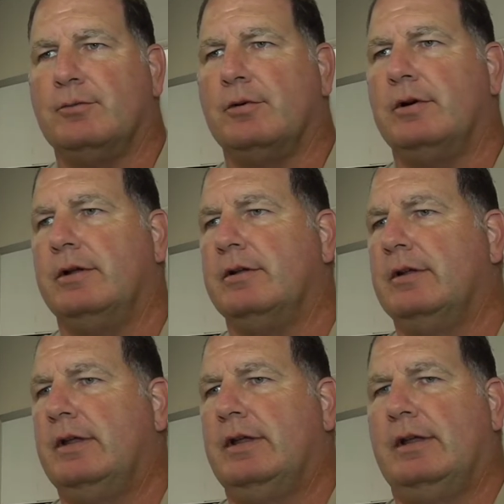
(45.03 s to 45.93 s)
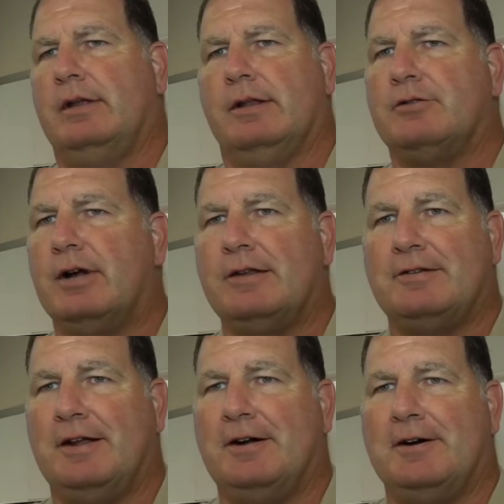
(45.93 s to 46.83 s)
We're in a
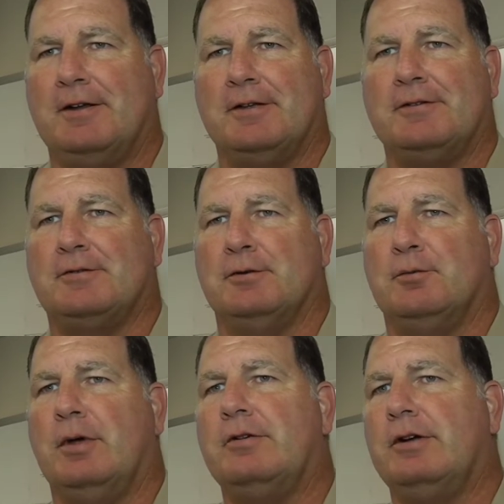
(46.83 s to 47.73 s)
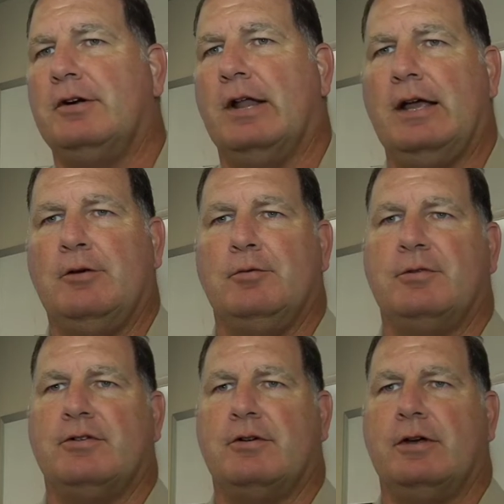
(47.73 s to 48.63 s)
tri-state area, so whether you're in Iowa,
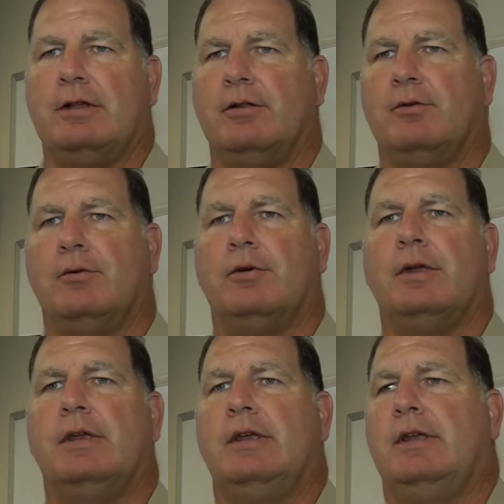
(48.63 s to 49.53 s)
Missouri, Illinois,